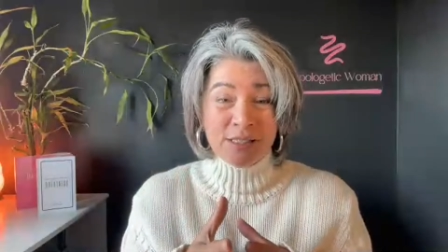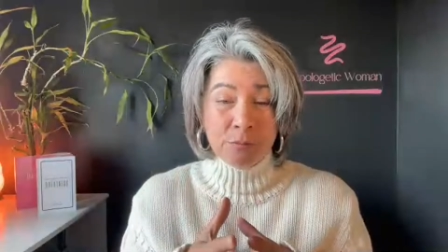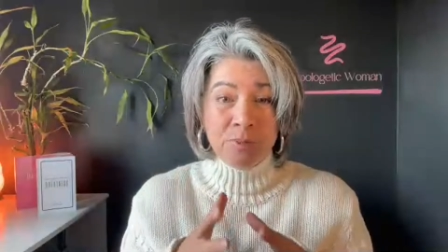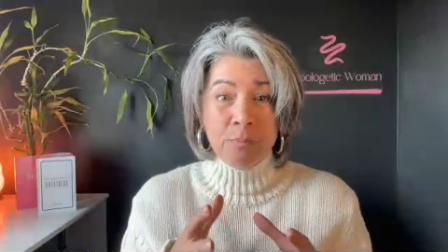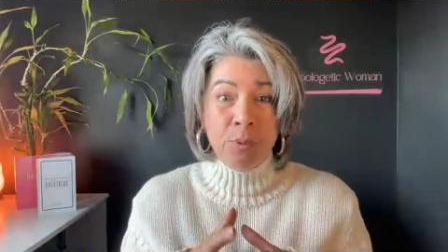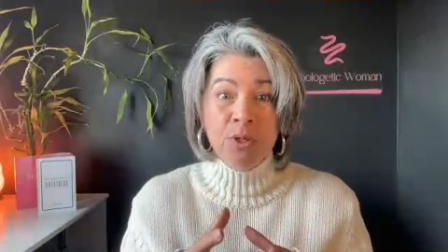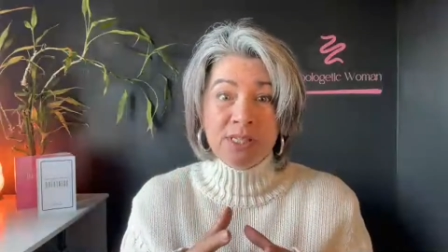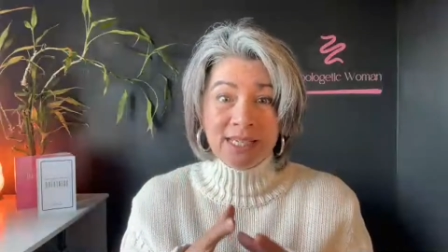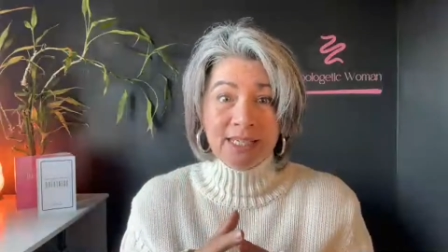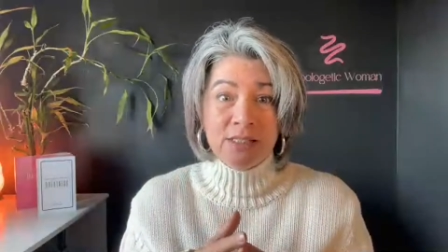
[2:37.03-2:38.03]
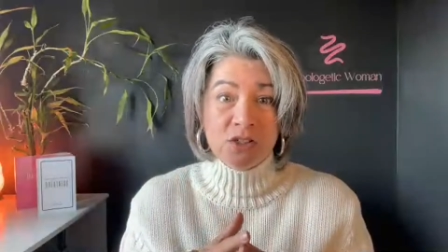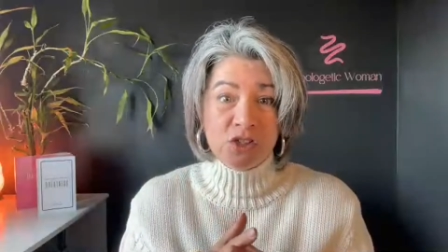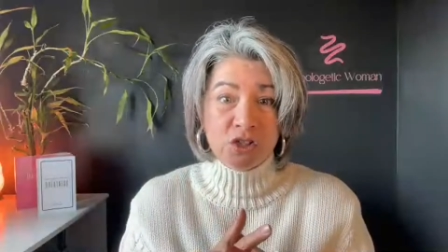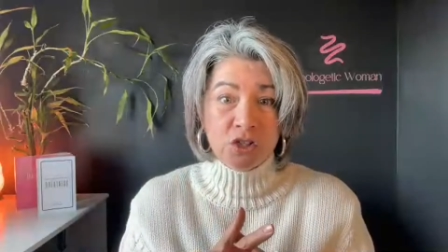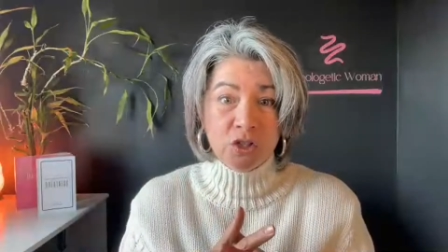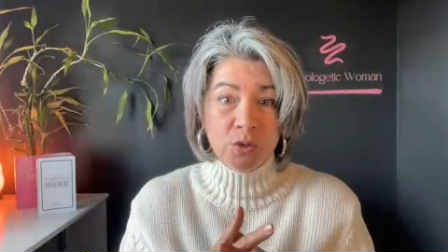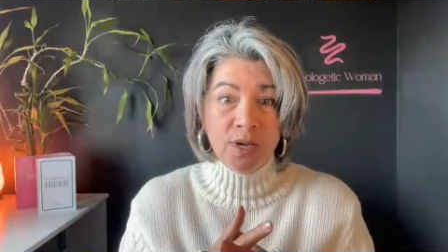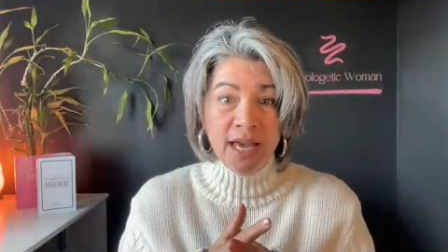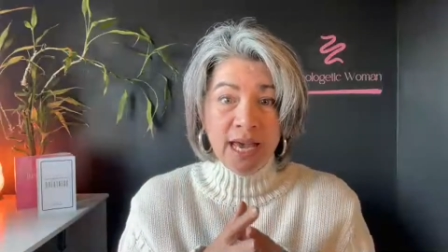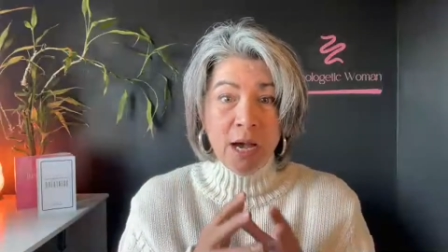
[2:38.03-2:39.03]
be put into
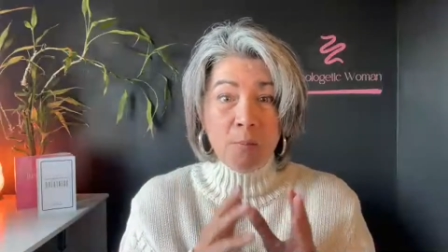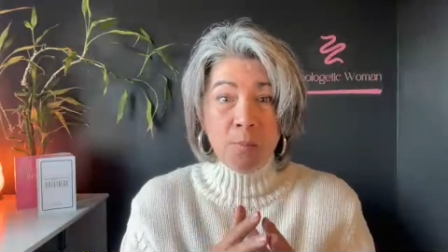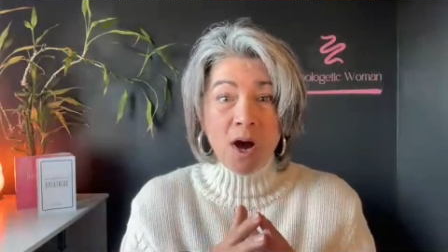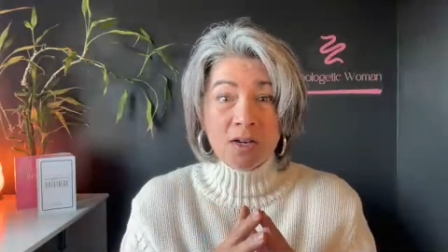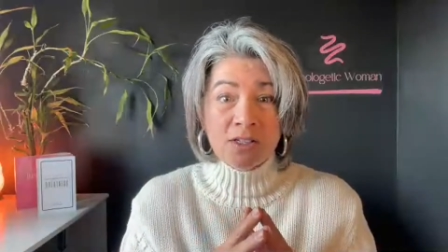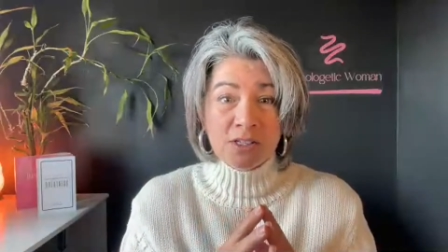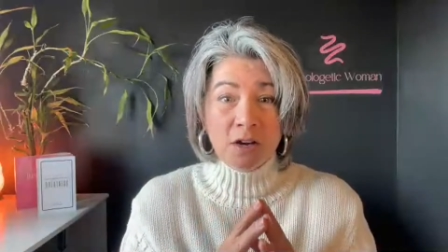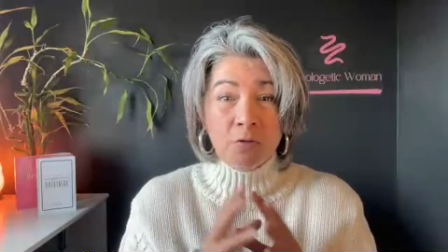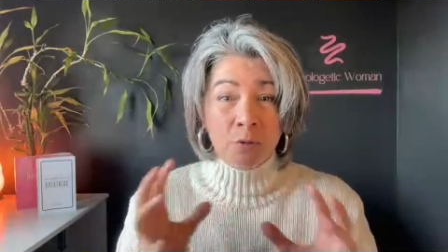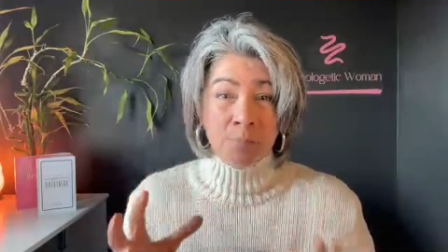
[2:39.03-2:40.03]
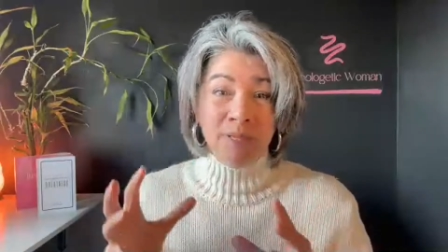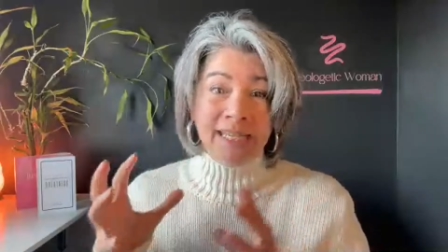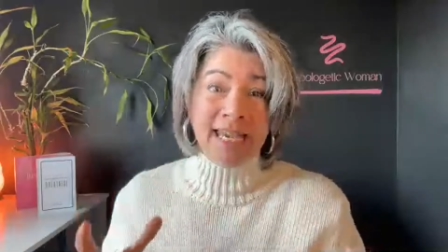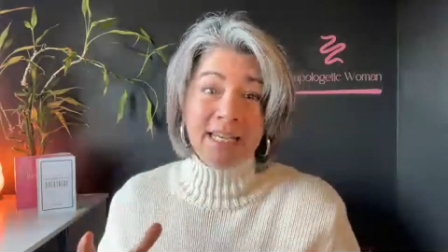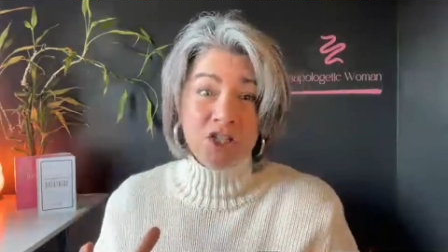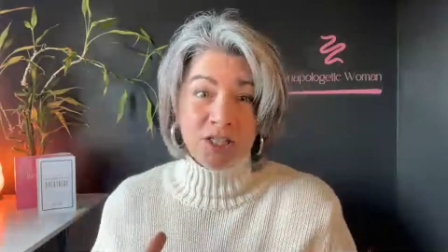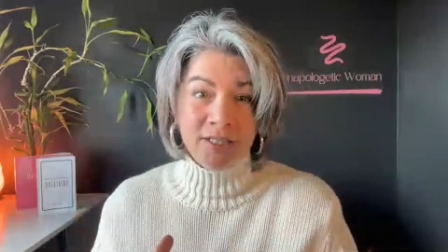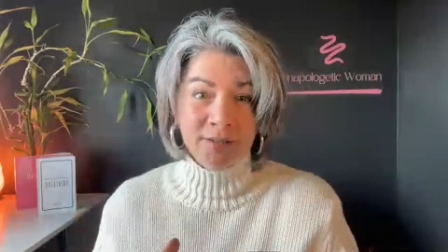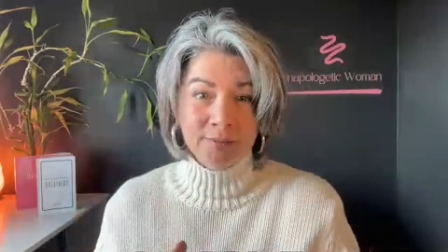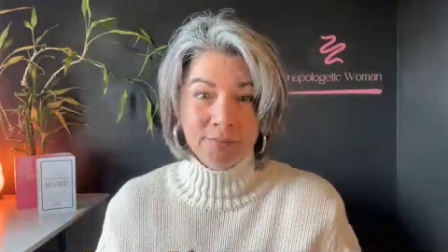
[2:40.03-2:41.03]
a box of
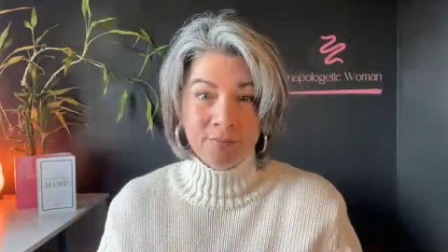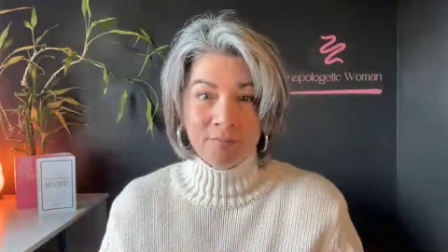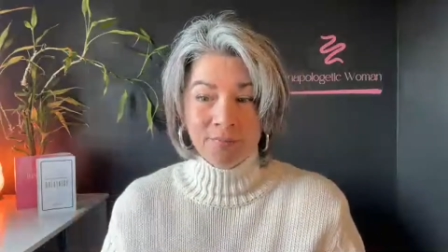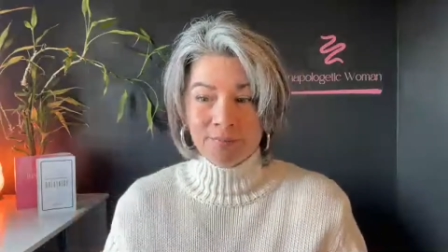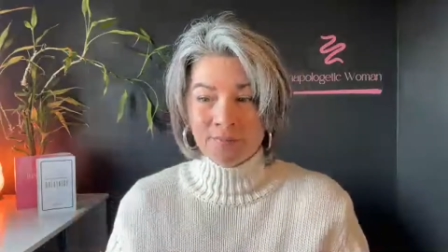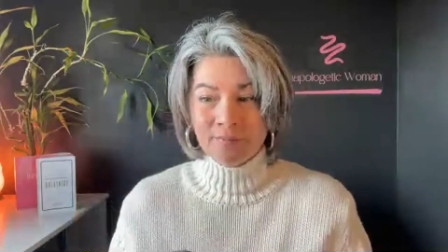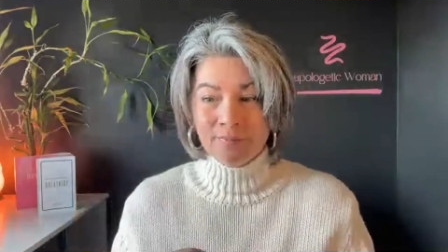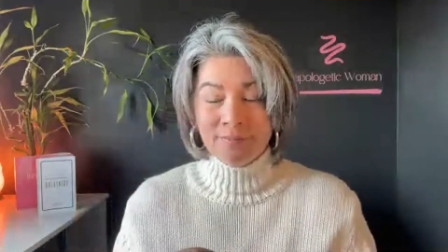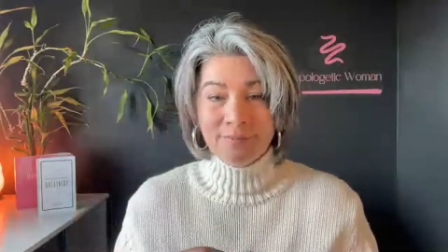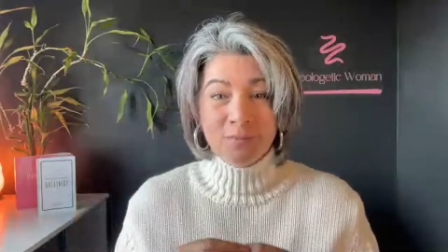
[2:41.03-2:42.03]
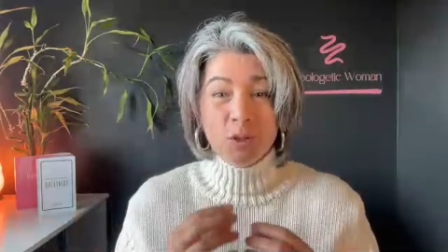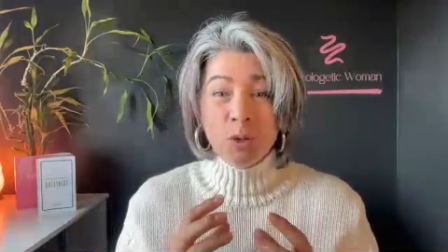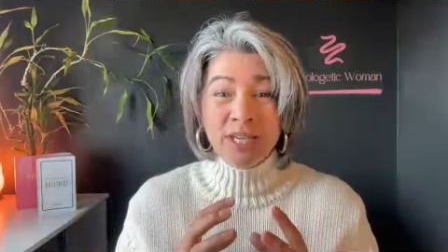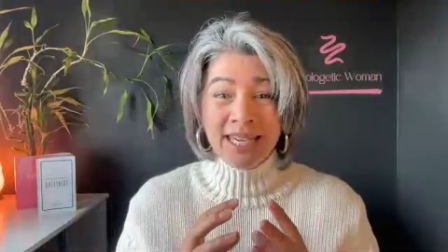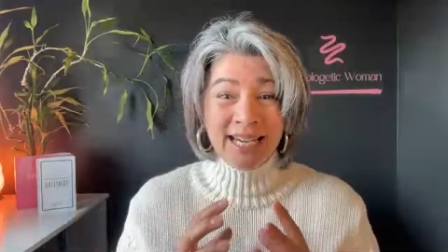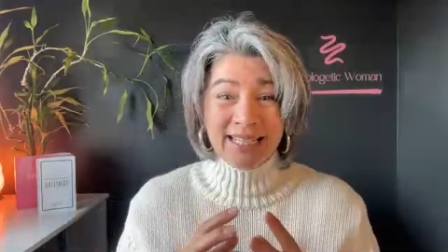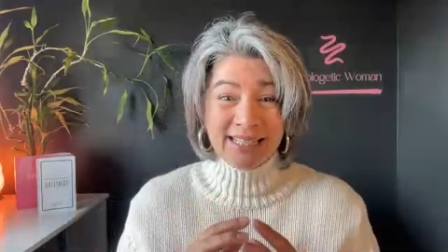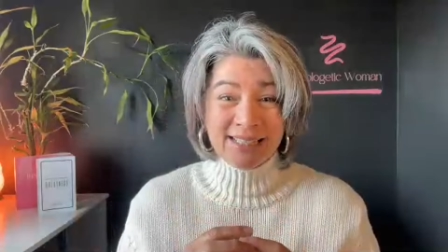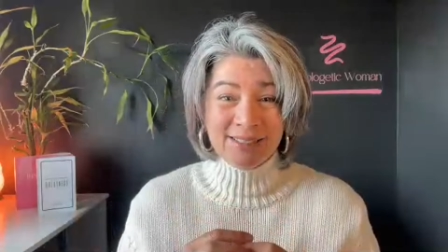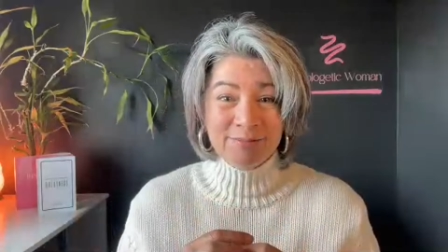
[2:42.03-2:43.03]
replication. Cookie
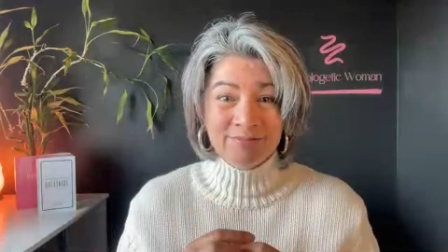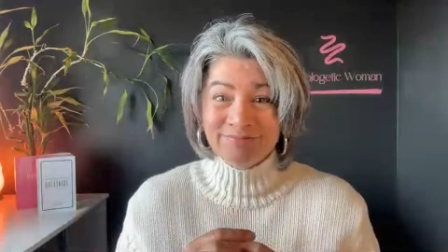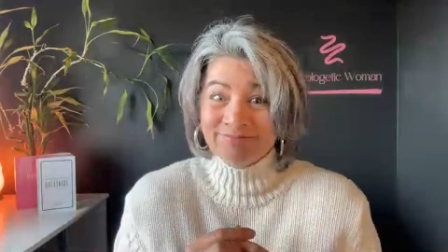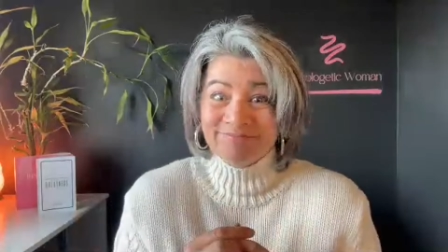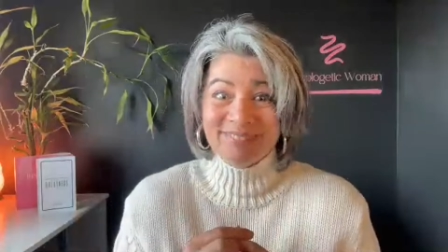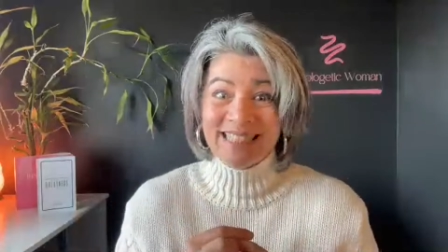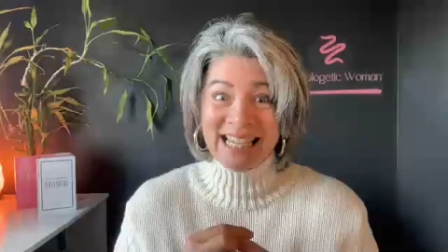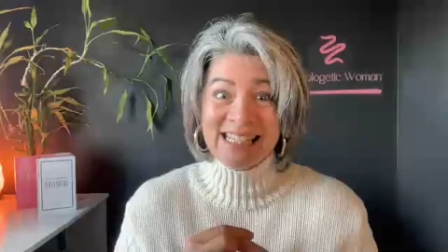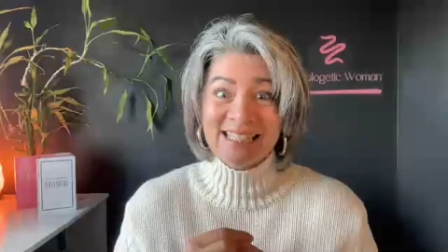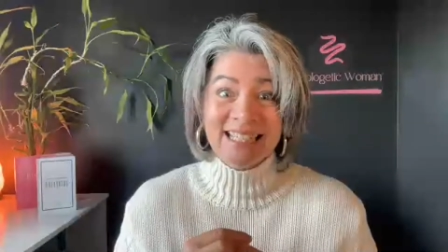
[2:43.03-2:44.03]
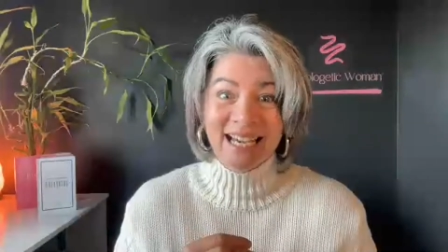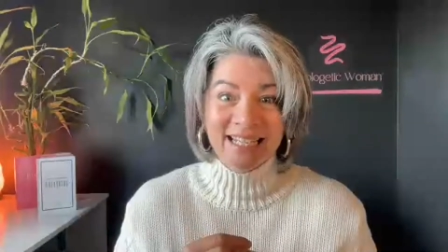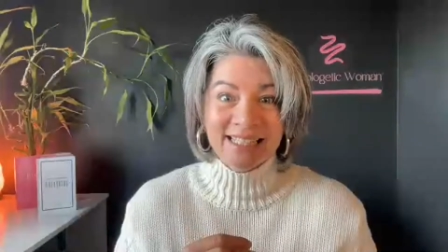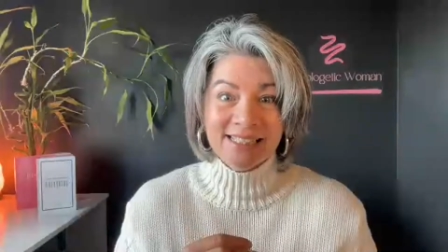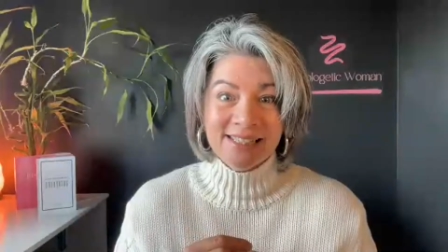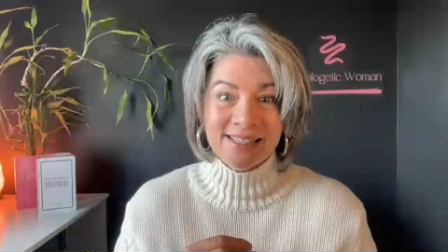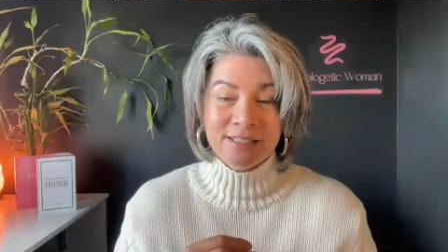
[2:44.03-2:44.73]
cutters doesn't cut it.